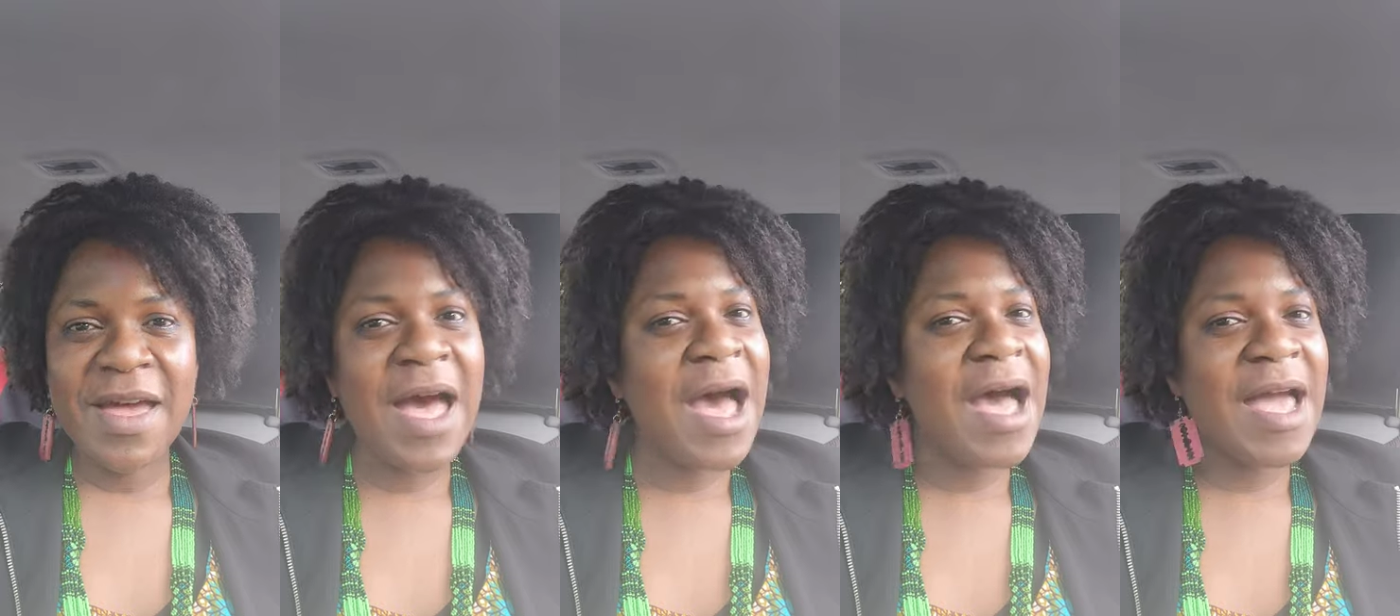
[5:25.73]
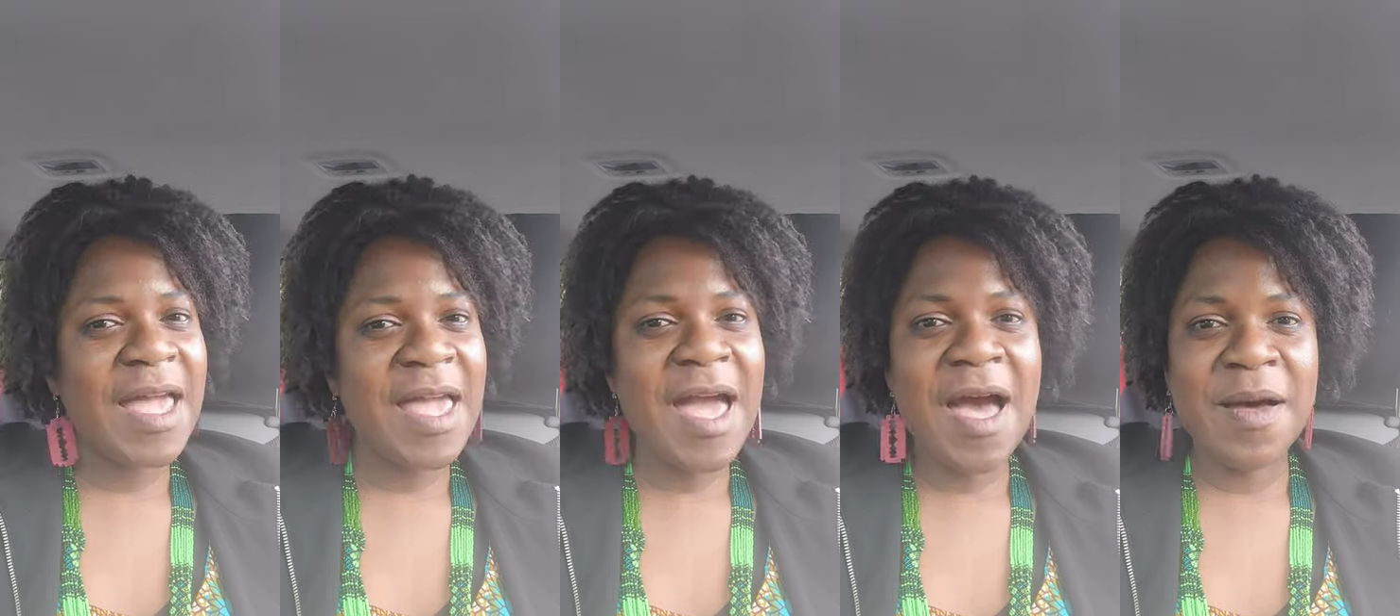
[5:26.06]

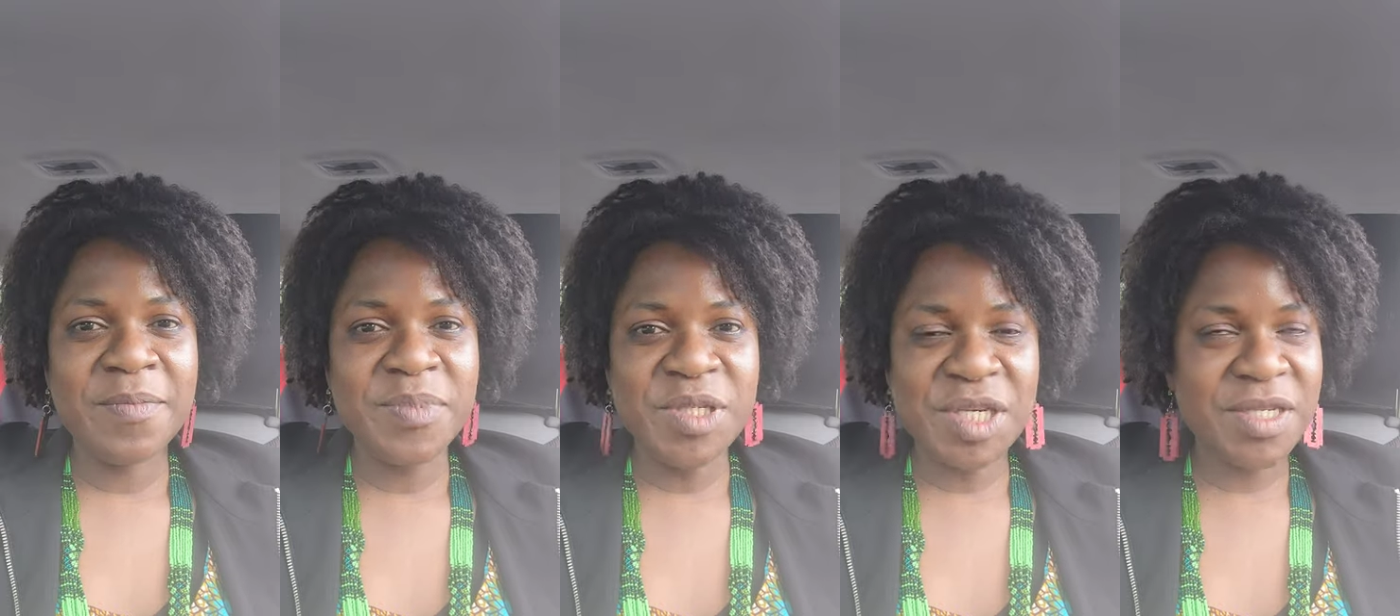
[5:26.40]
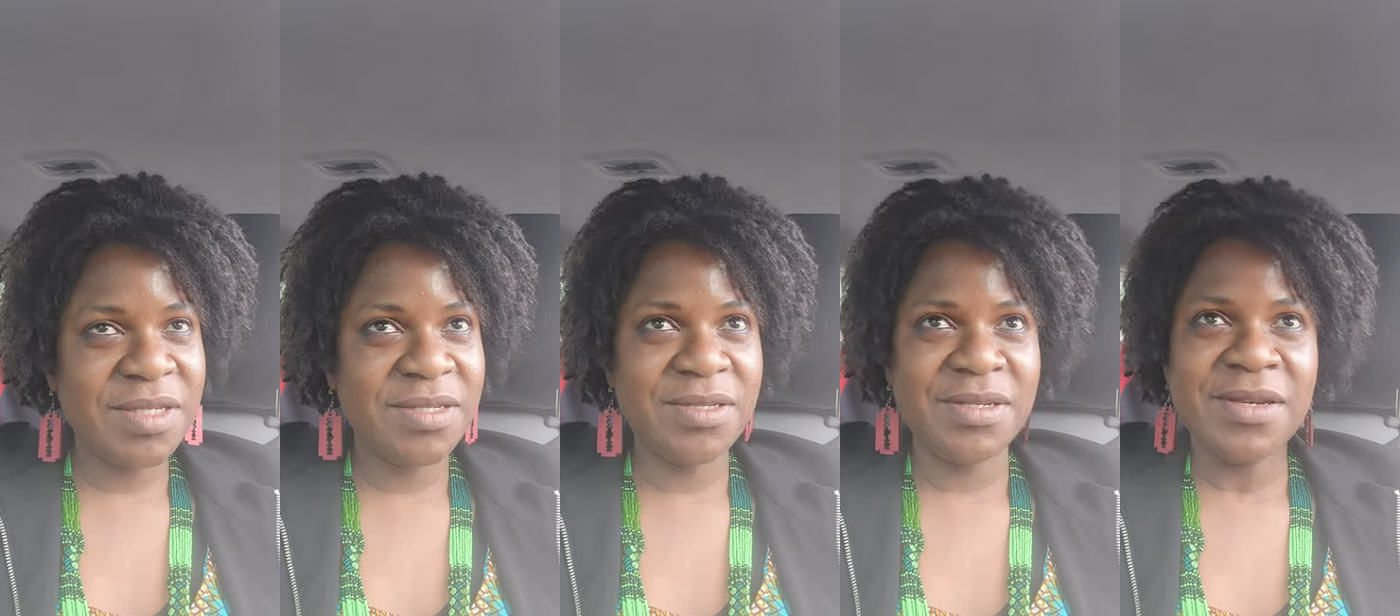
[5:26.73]
I am
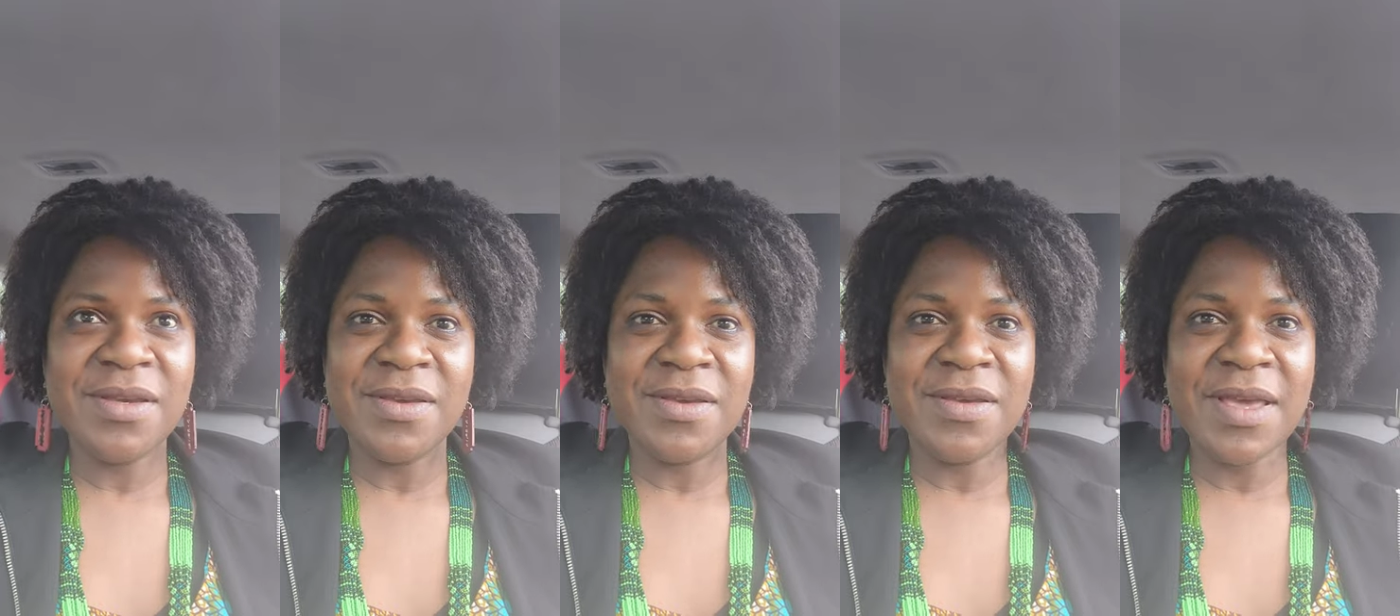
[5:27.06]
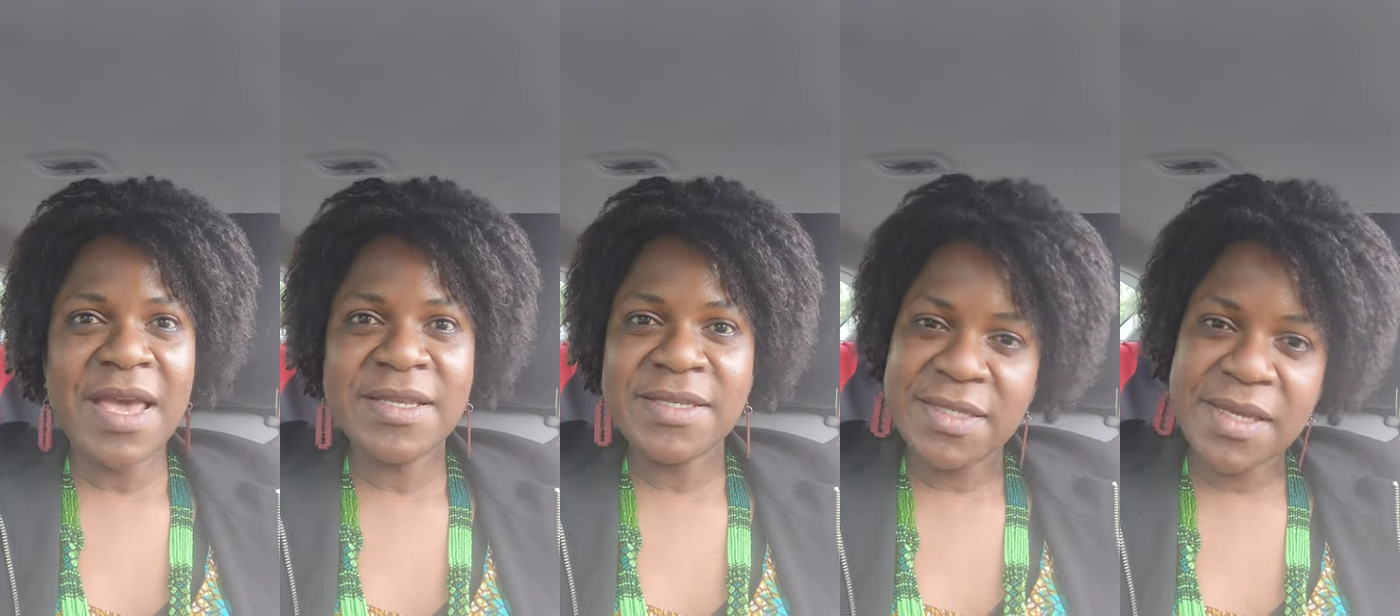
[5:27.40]
just
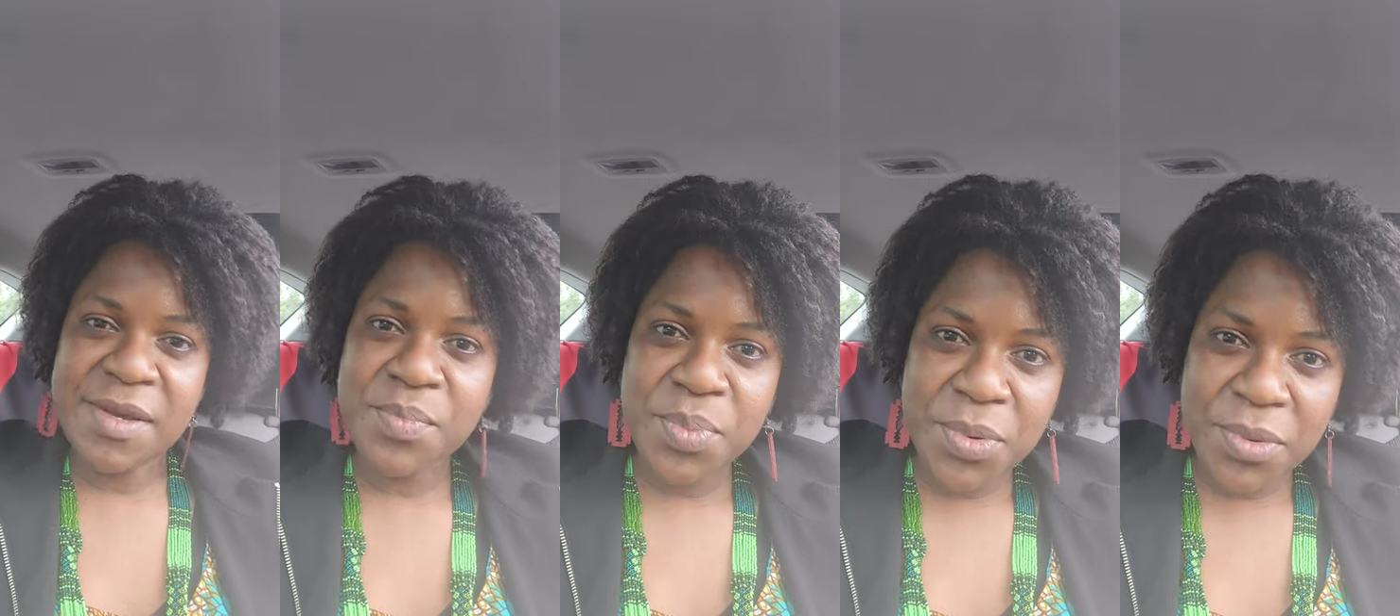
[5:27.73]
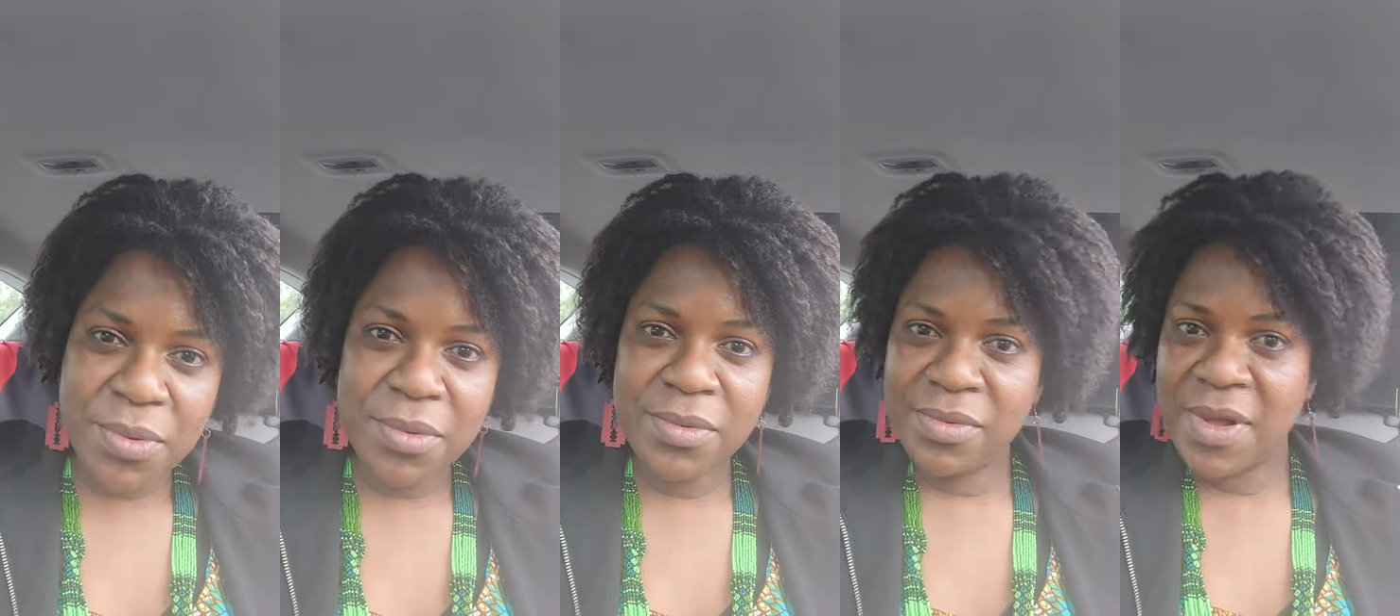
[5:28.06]
a
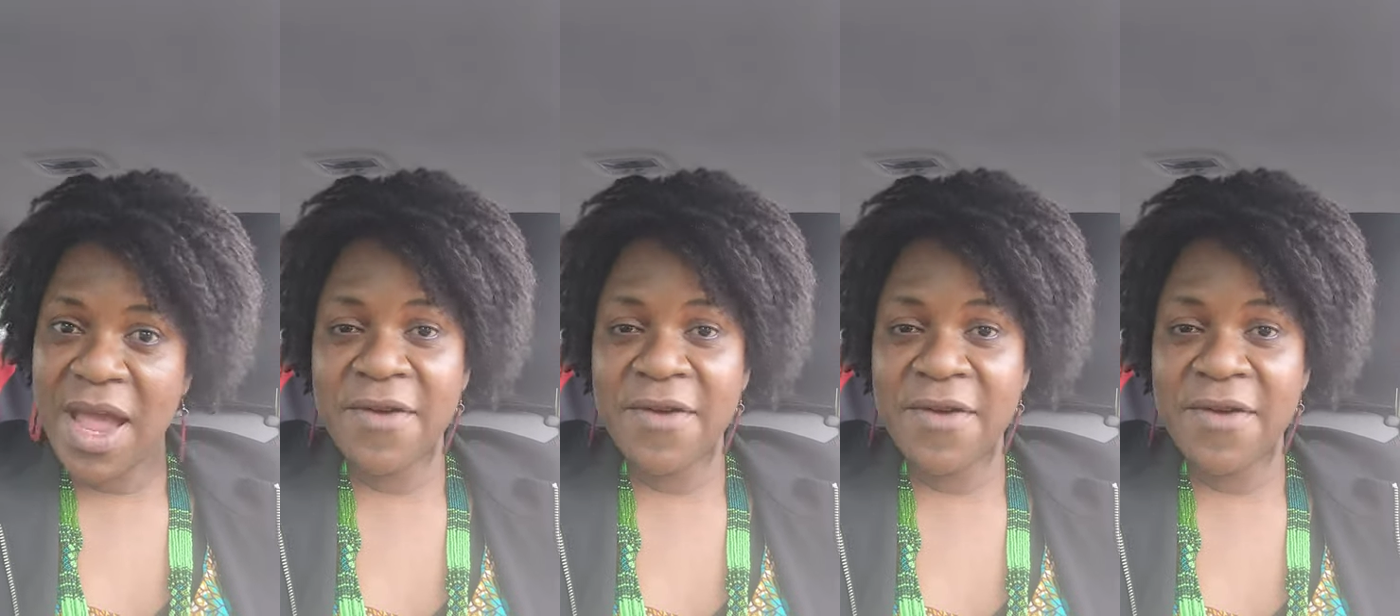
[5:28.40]
simple